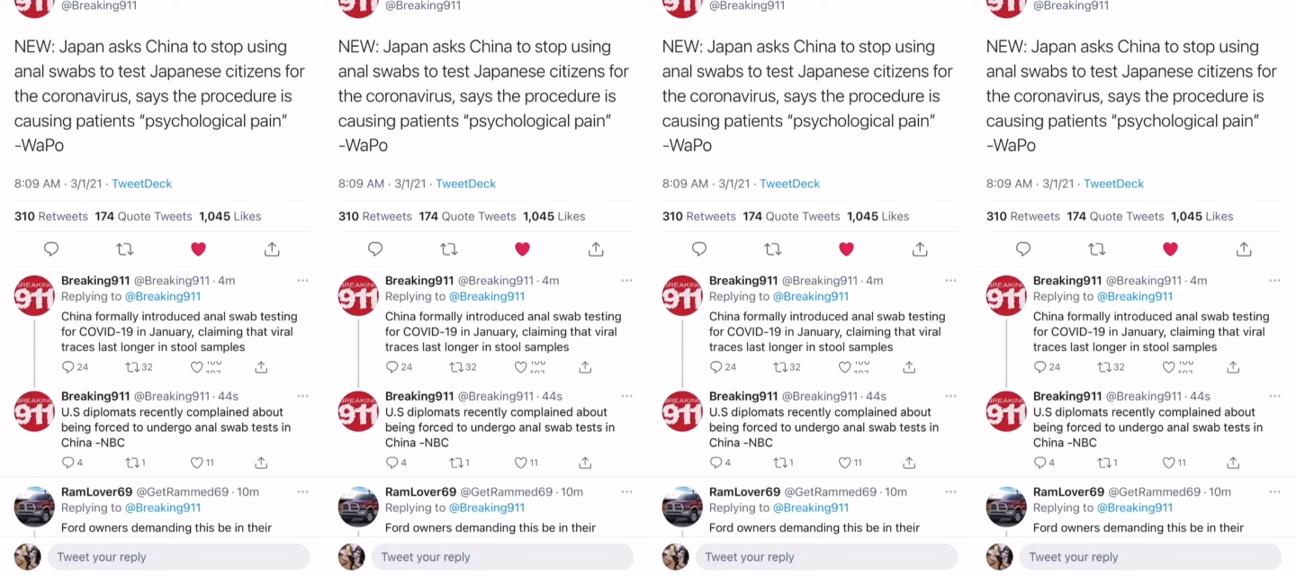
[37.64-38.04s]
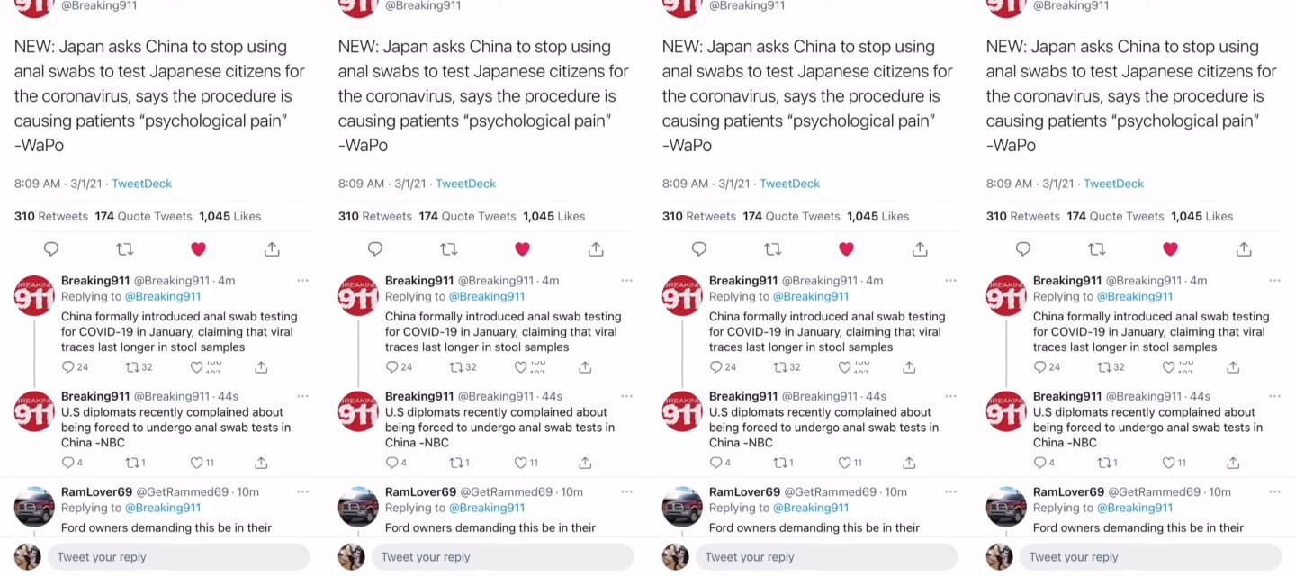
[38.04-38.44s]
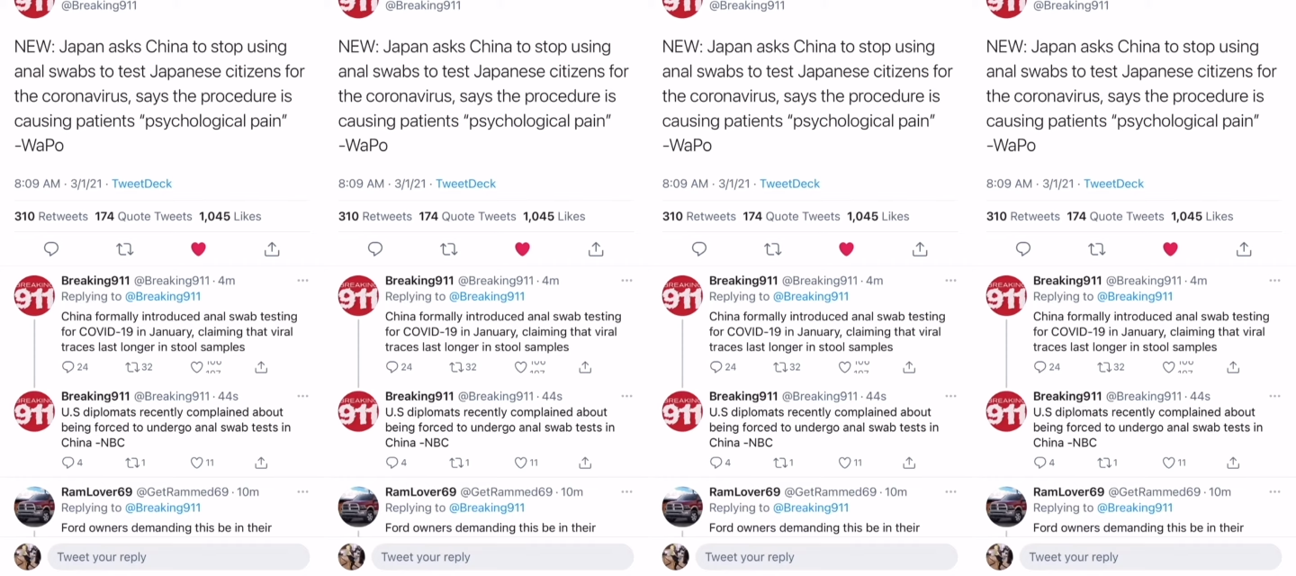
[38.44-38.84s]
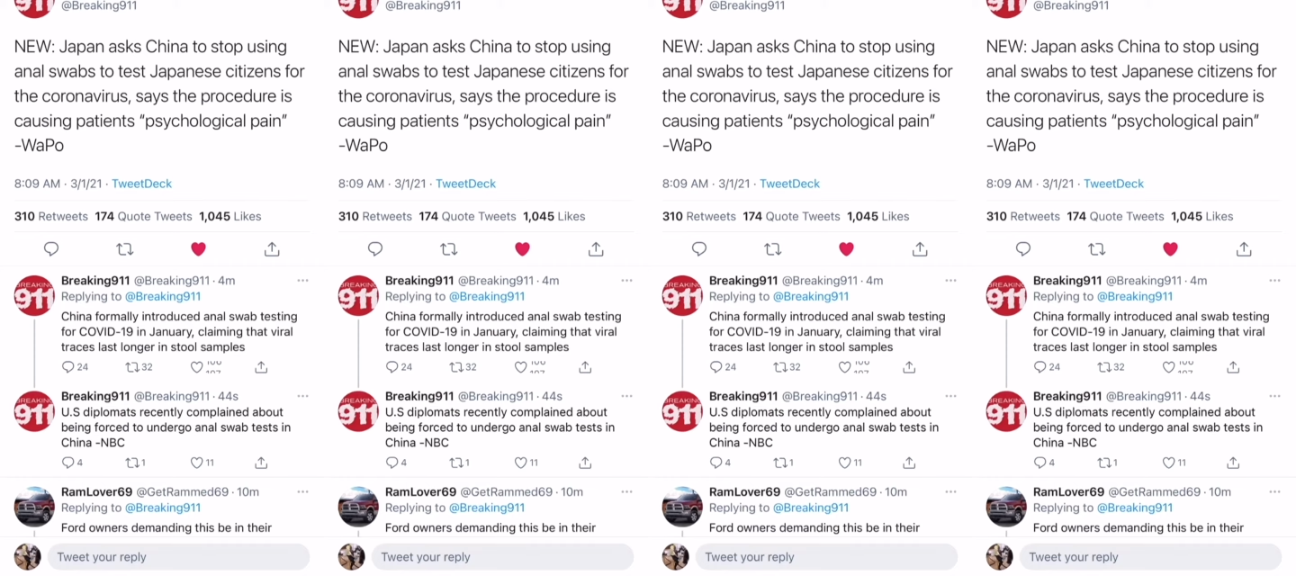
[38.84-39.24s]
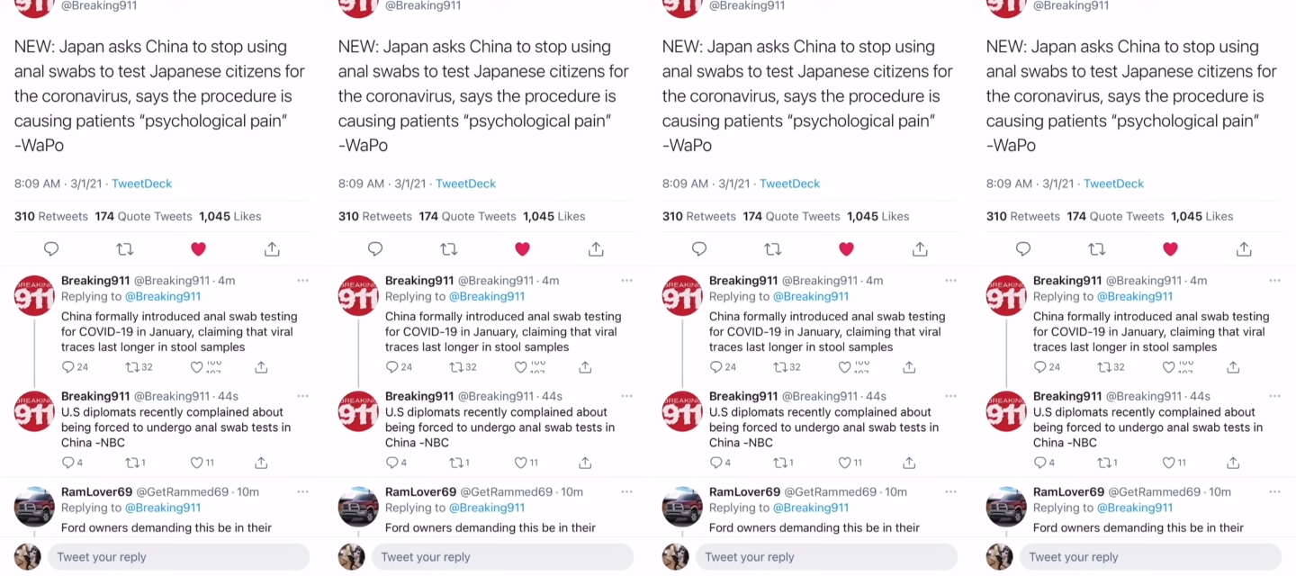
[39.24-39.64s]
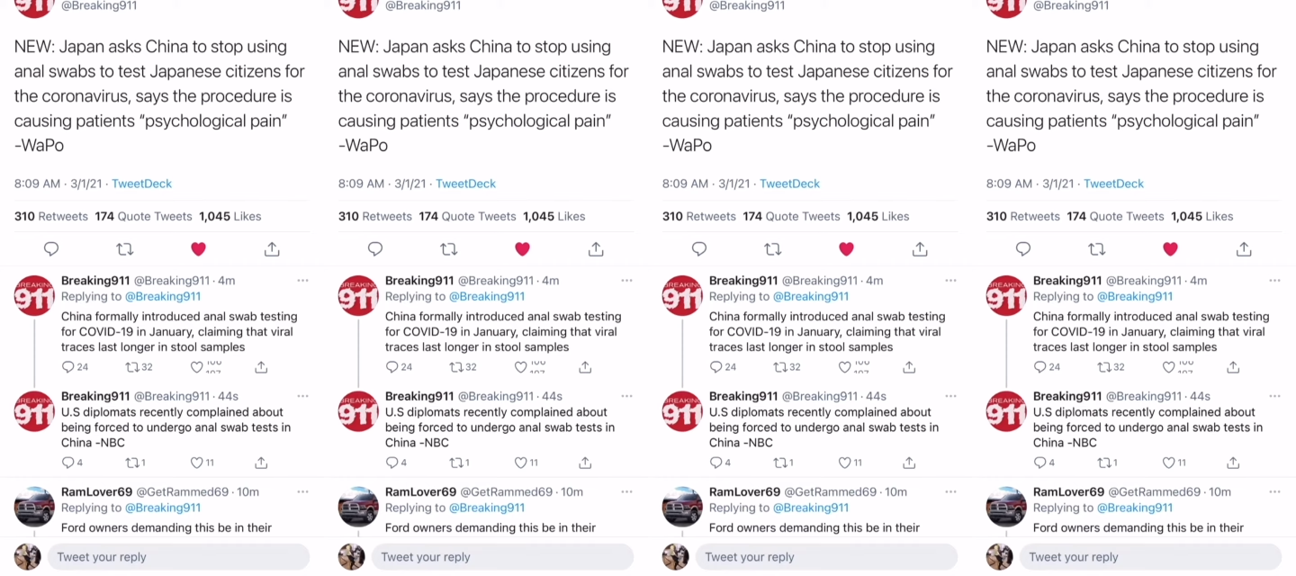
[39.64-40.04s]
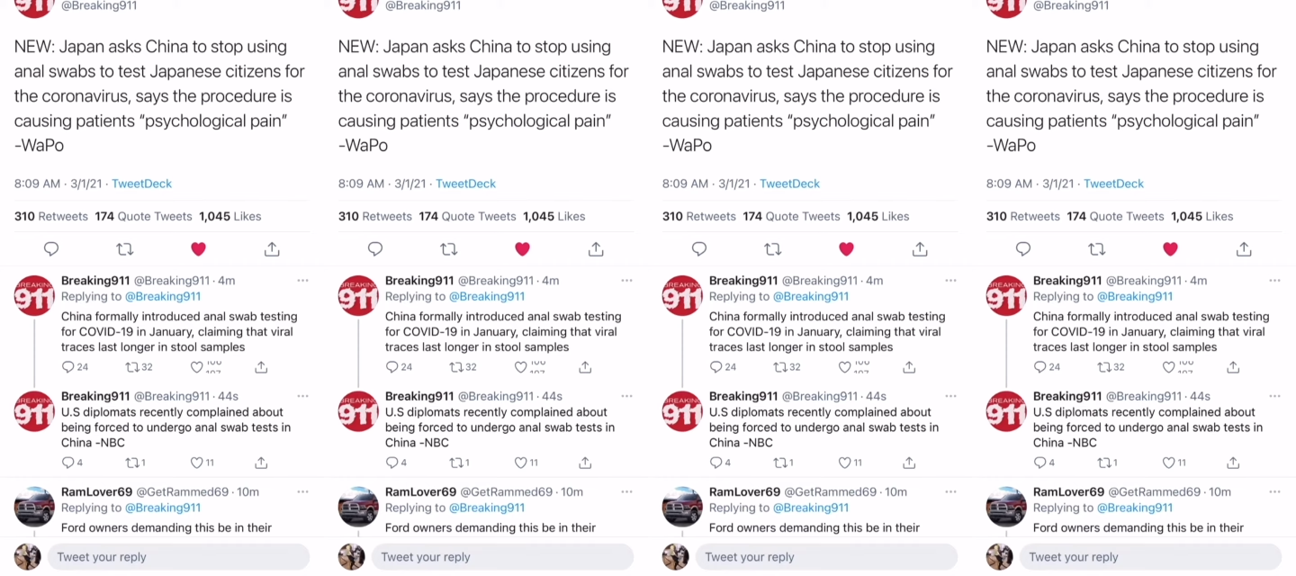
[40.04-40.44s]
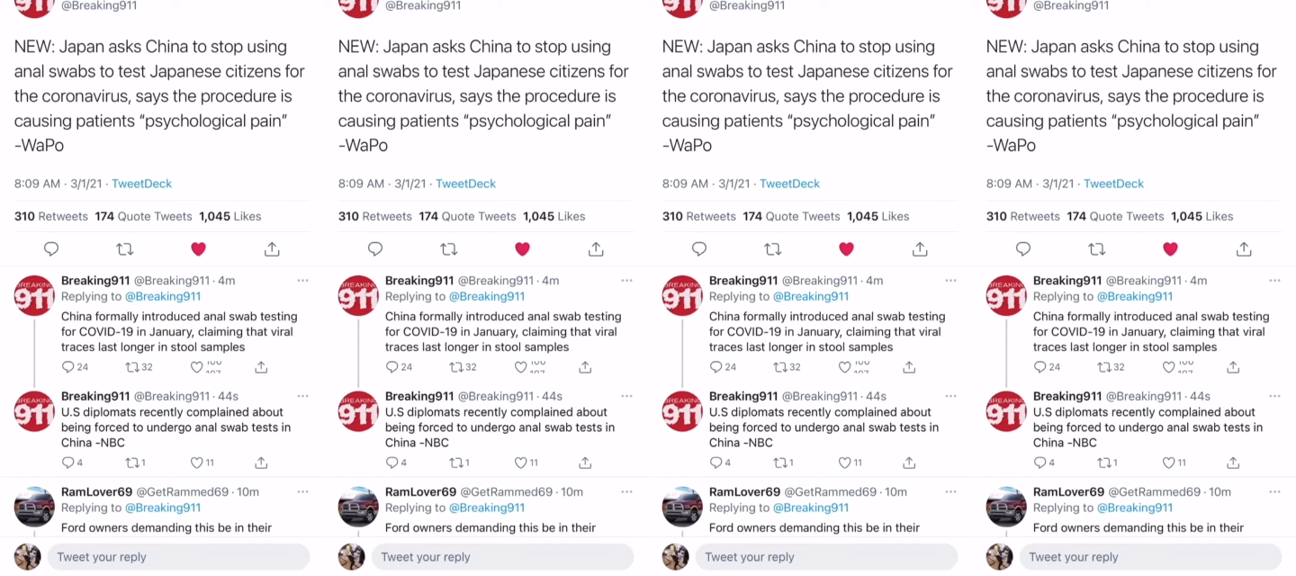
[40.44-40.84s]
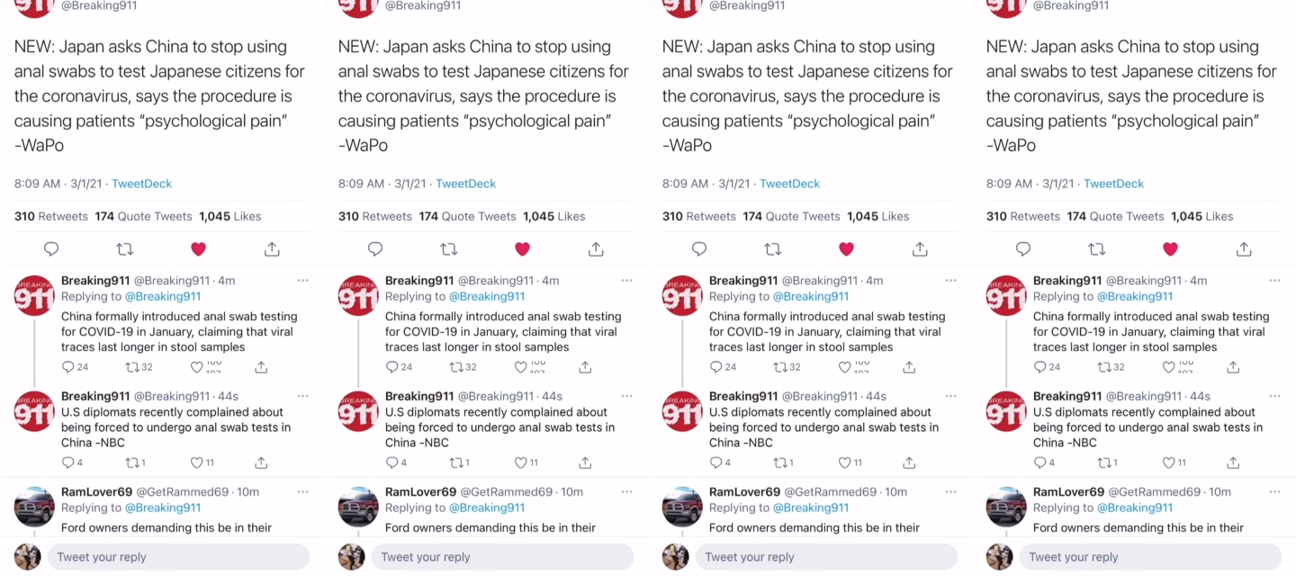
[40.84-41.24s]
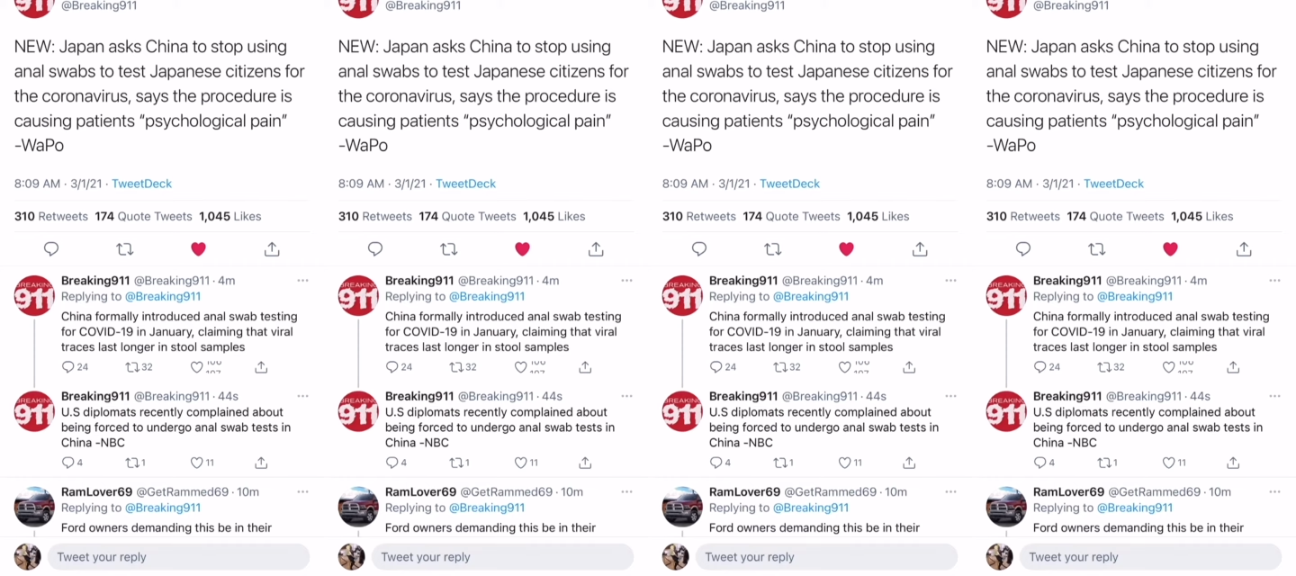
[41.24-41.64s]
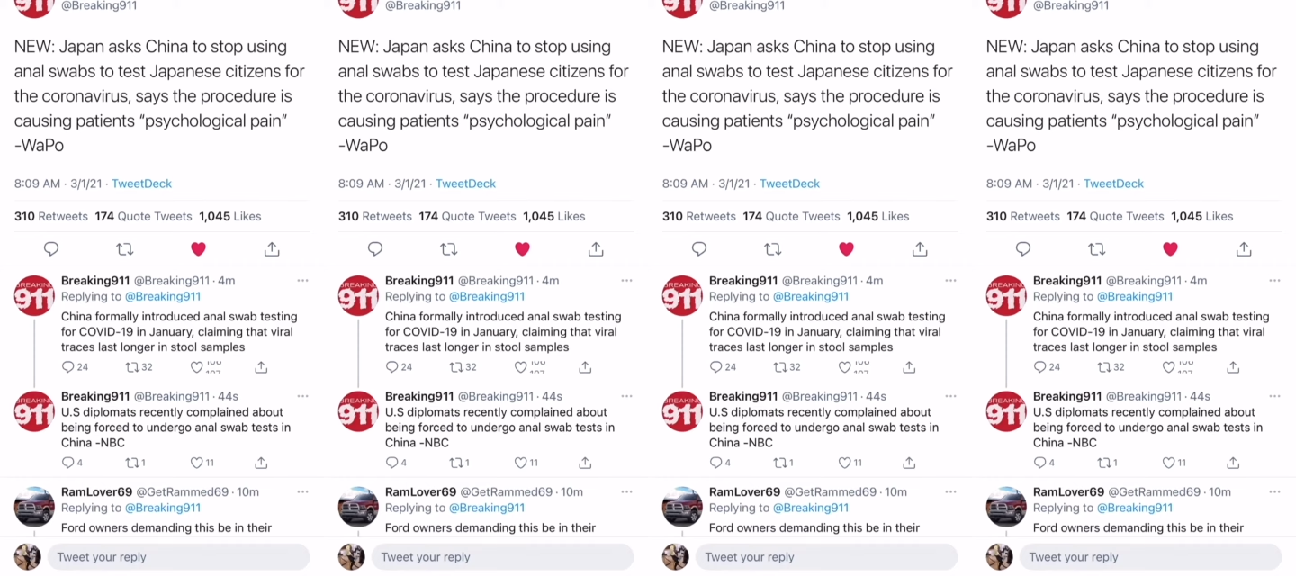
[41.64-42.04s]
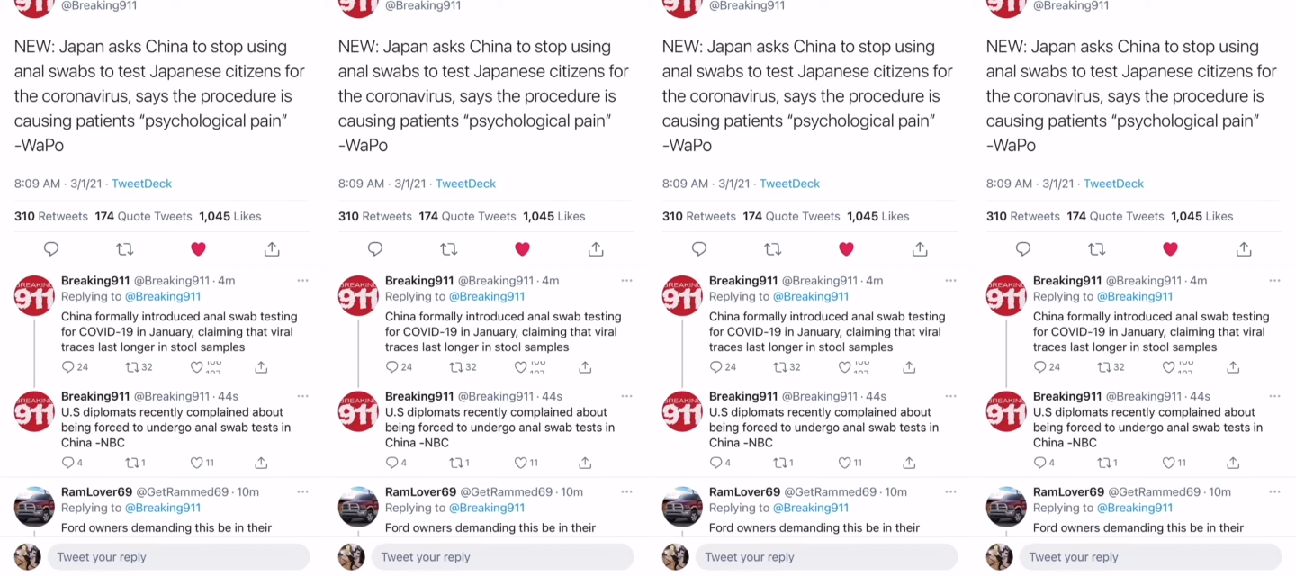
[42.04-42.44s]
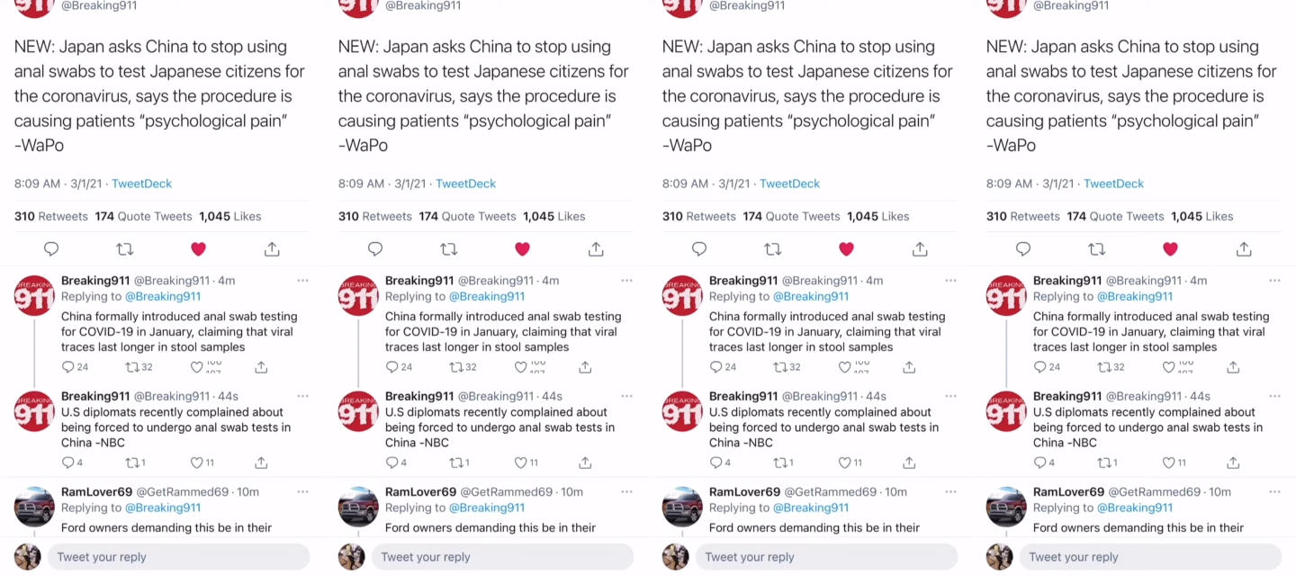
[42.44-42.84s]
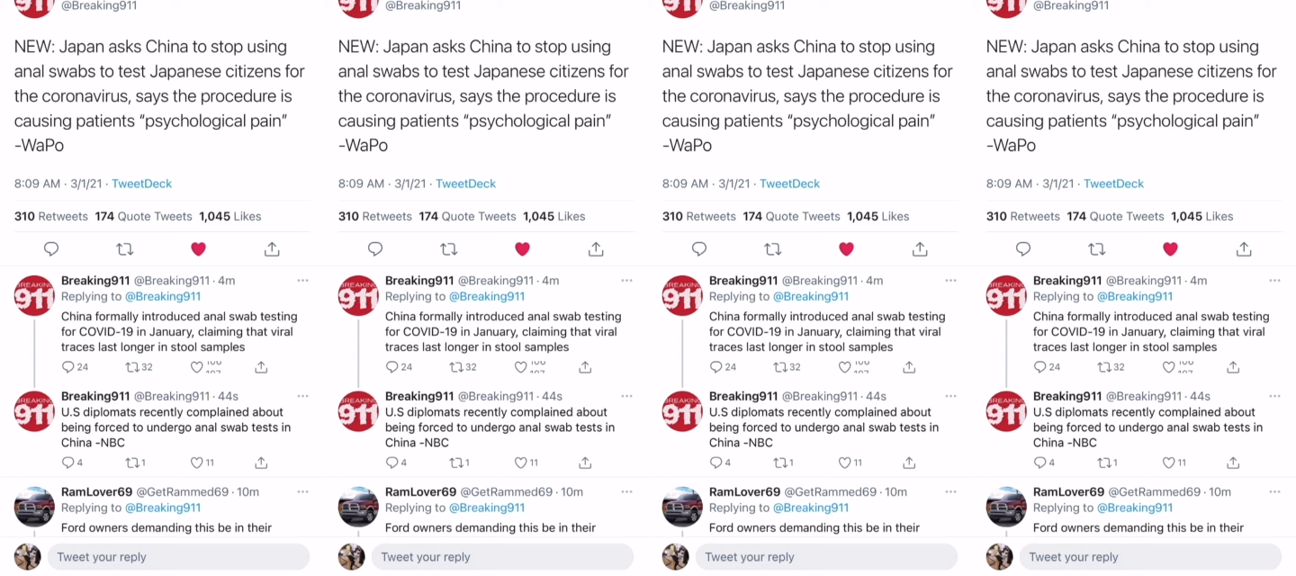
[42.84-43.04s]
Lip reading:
Nobody's mouth can be seen.